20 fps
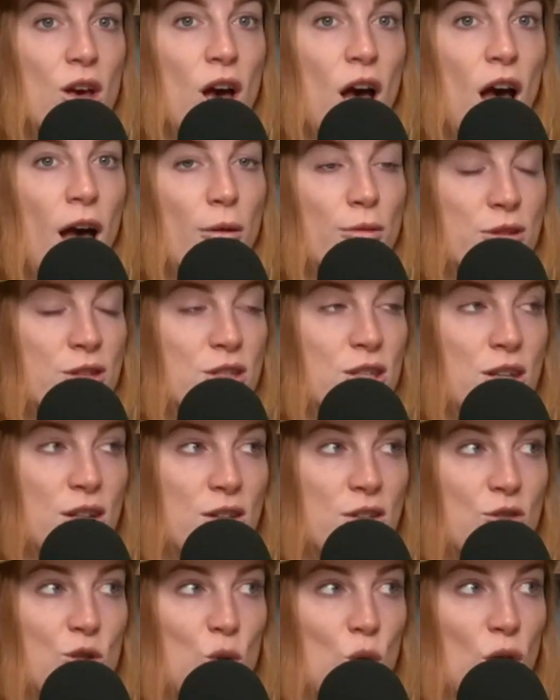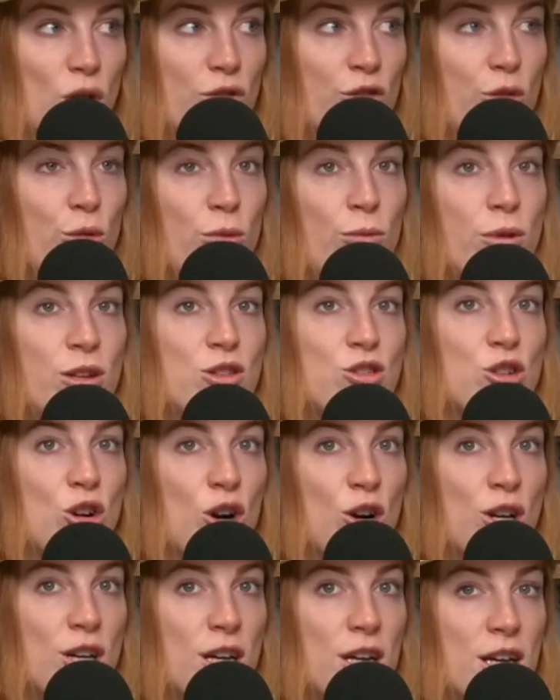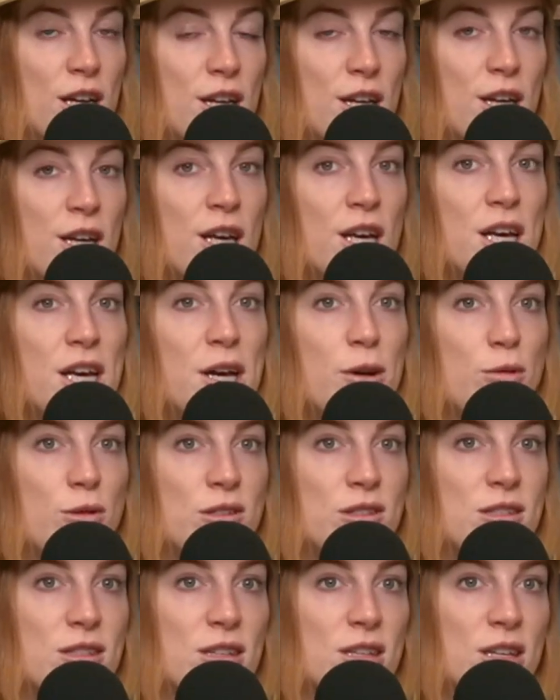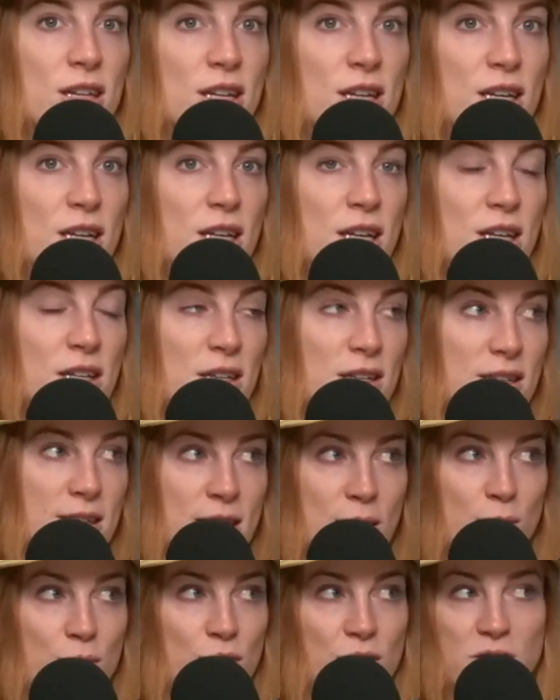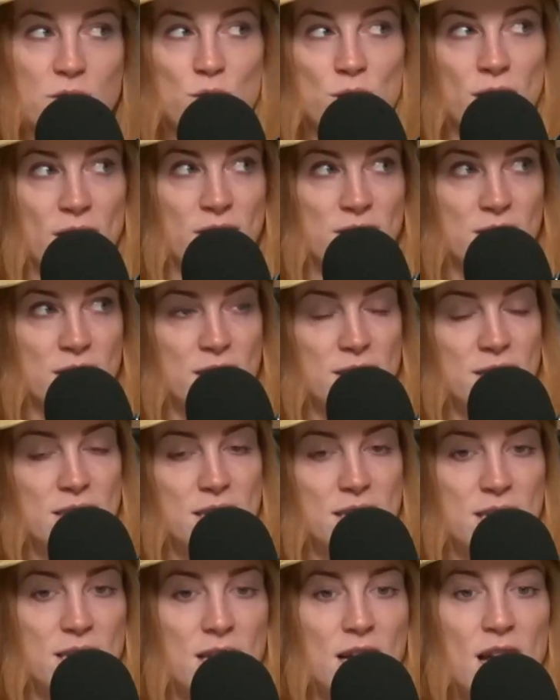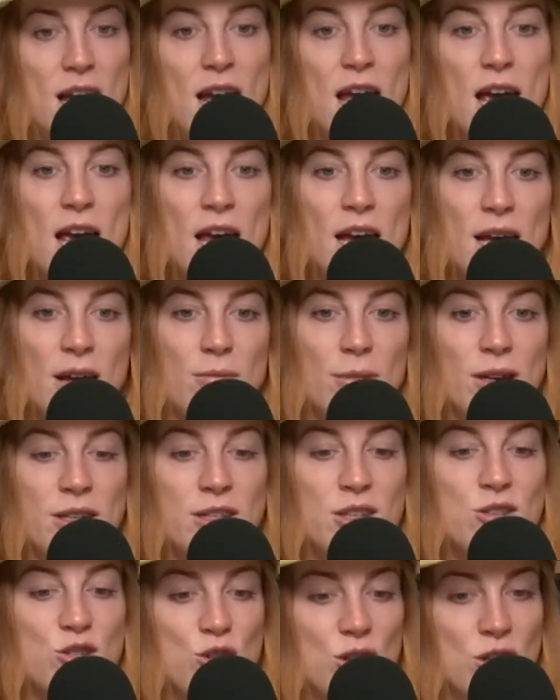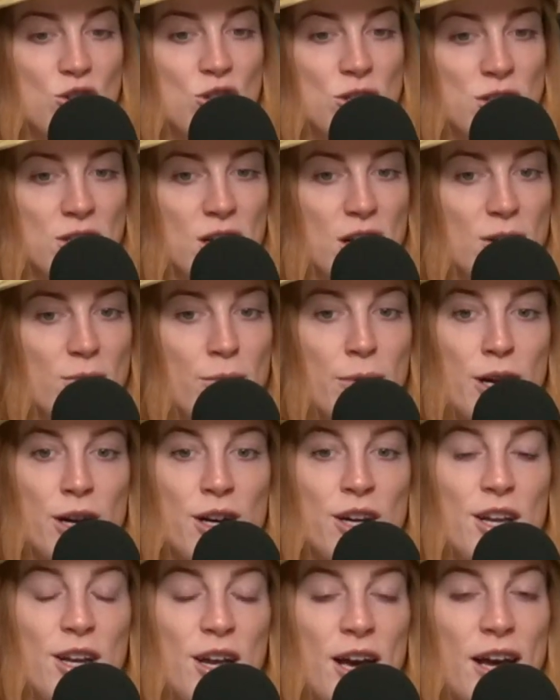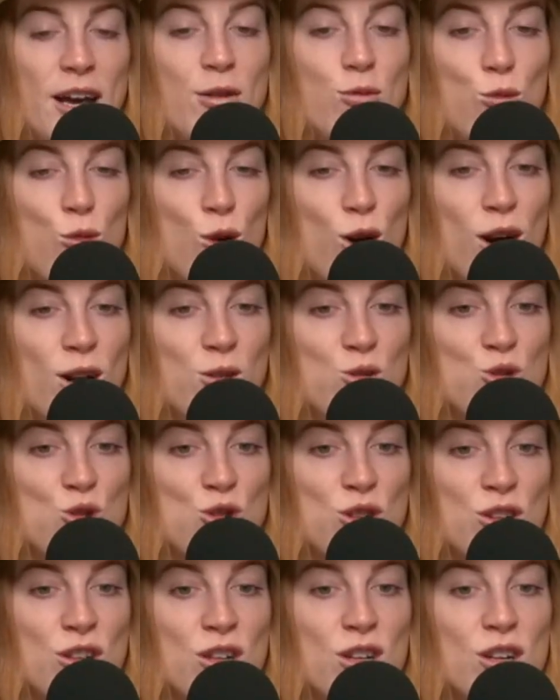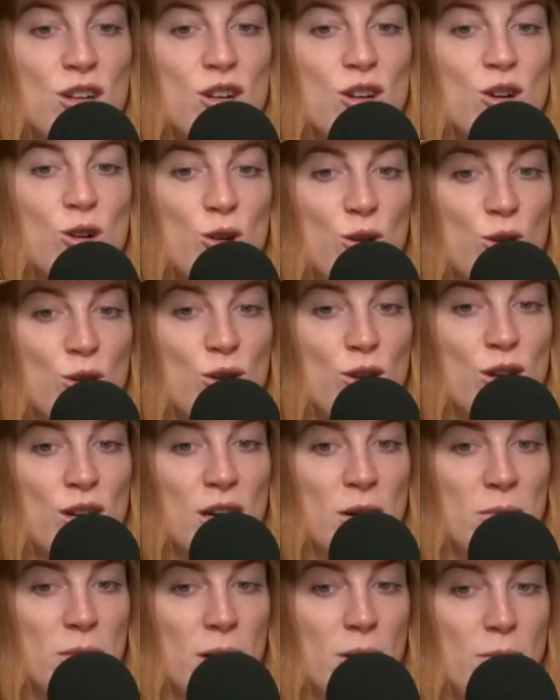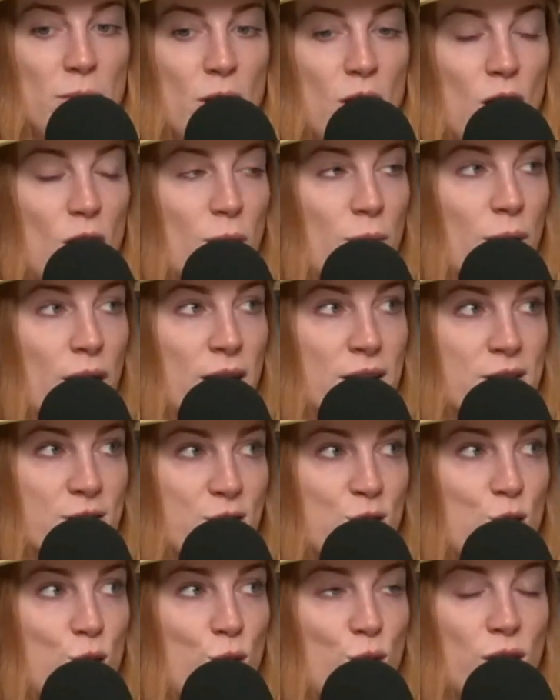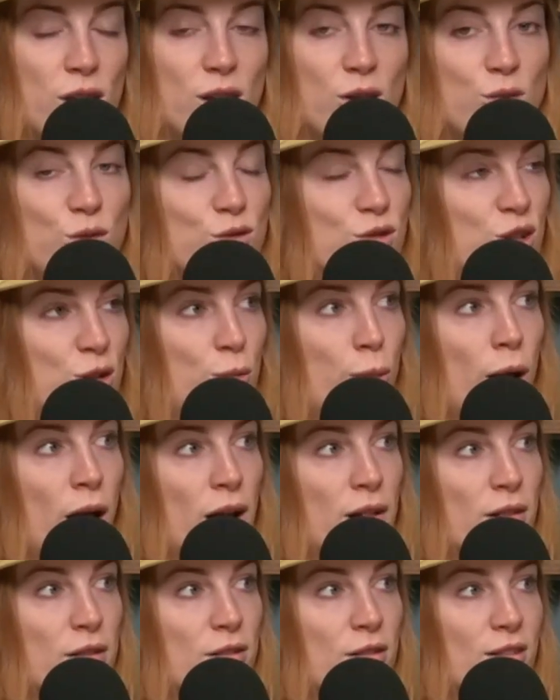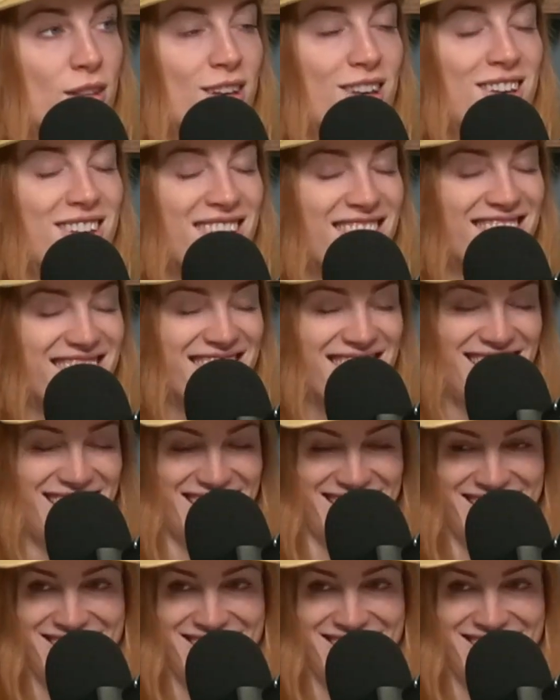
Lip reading: I was still in school. So when we started, it was in December of 2019, and my sister had just gotten married, and I had watched her and my mom like slowly lose their minds and